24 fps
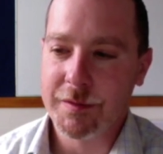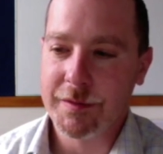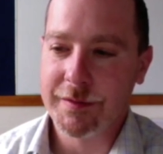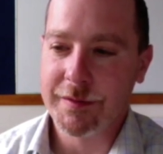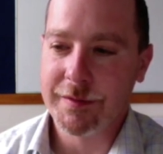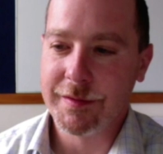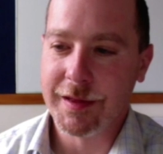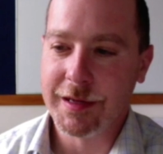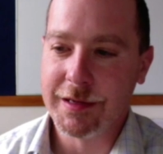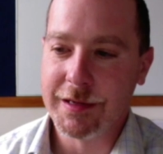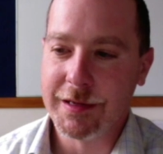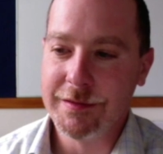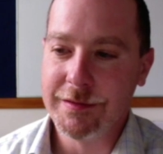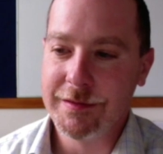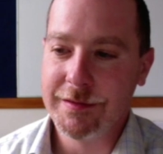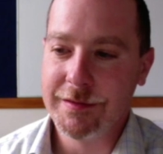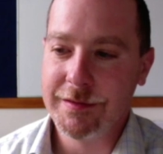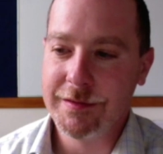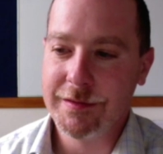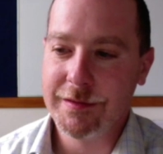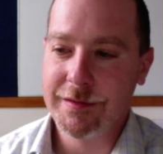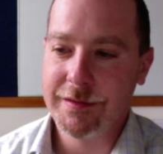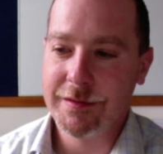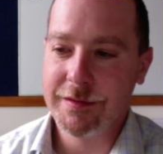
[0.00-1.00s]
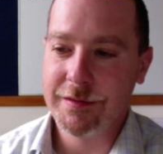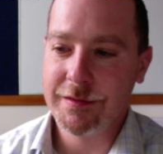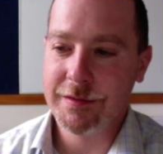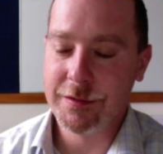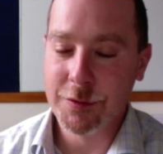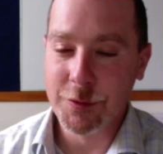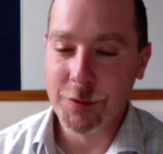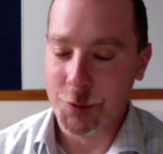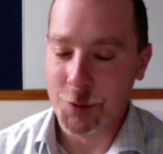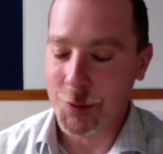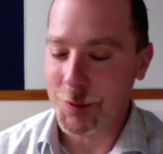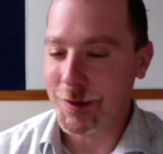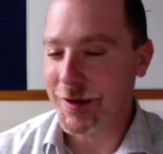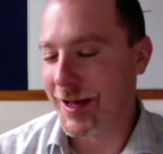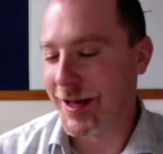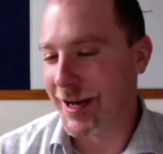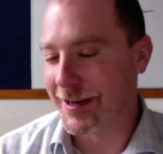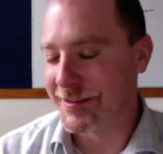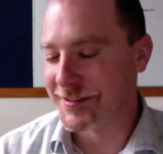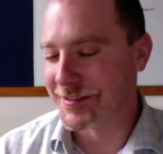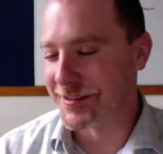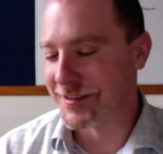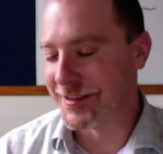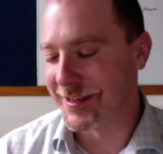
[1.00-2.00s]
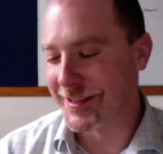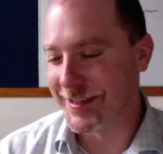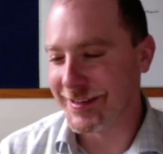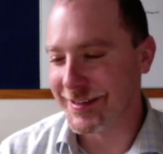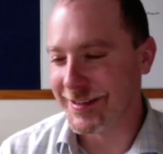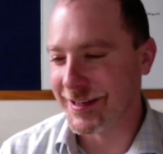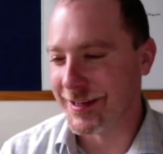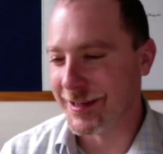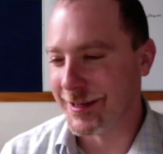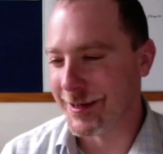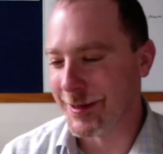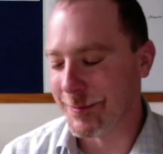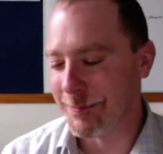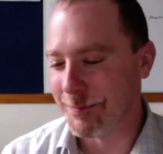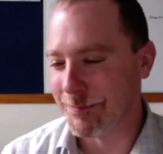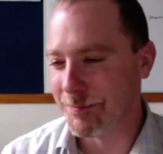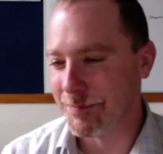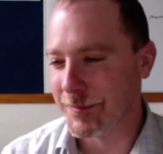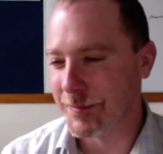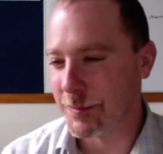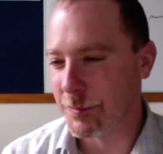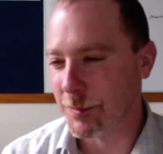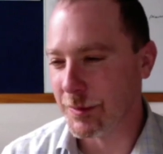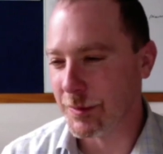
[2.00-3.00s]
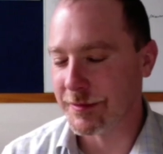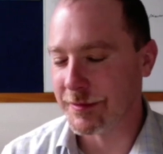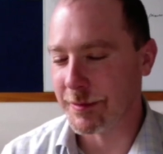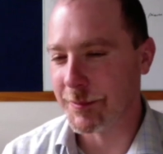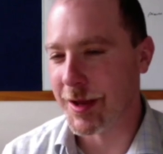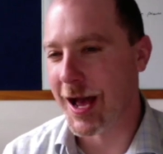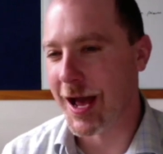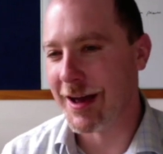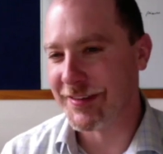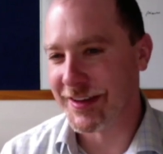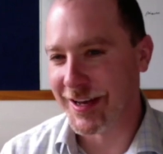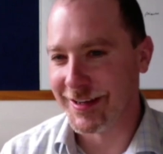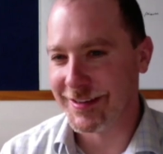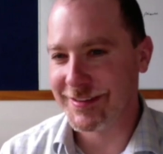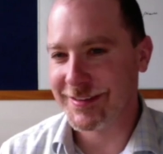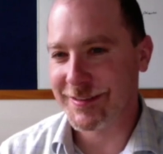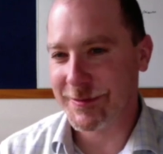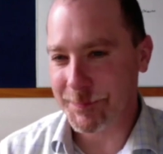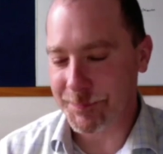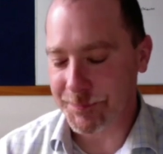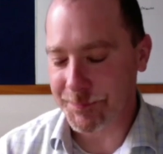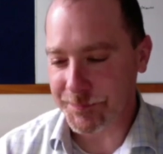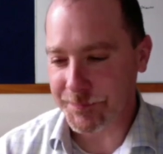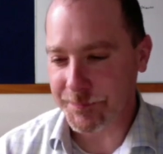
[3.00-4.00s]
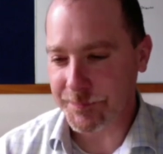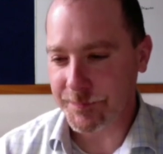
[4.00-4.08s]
They do, actually, with some caveats.